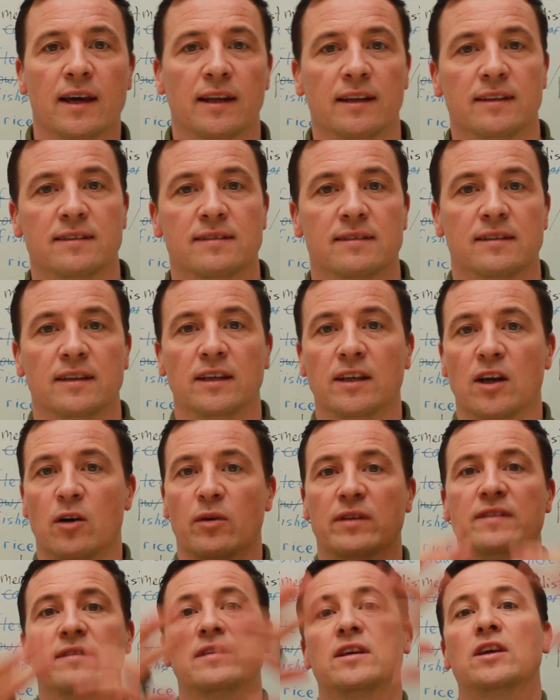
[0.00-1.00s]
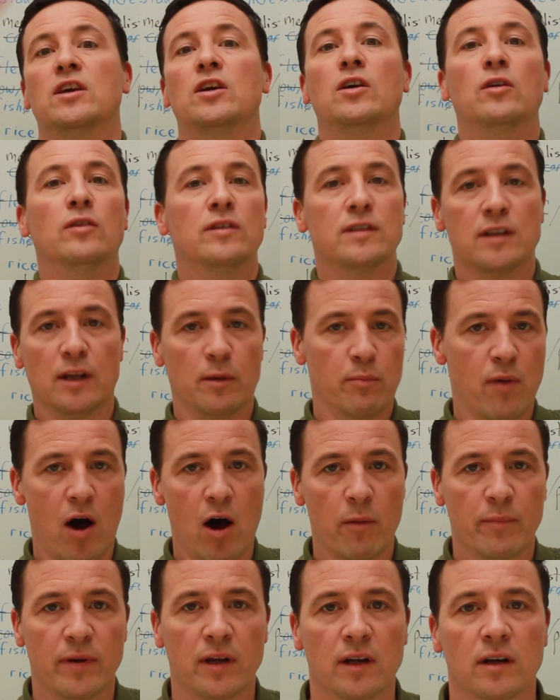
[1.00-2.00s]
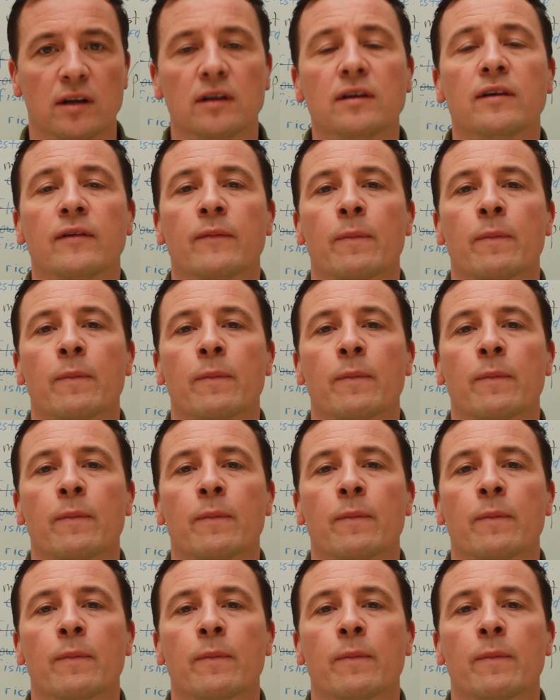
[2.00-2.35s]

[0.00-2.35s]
it's hugely popular.